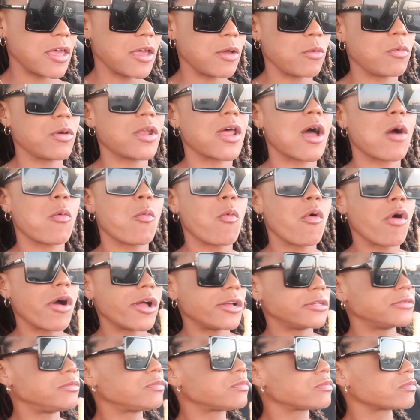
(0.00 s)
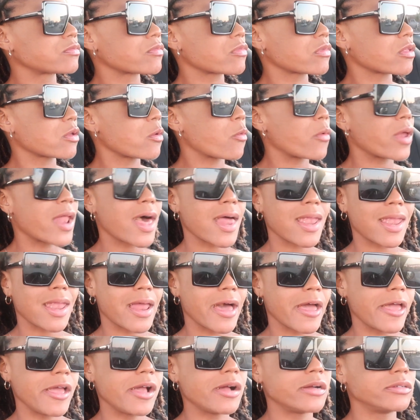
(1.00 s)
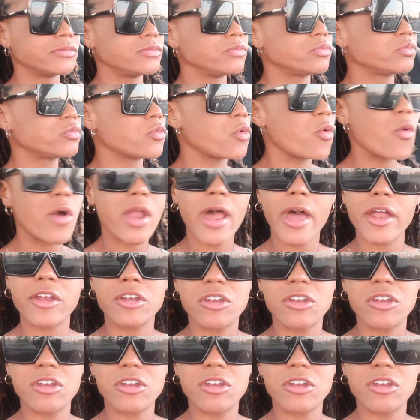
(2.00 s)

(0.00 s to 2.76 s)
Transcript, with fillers: like what I want, what I like, what I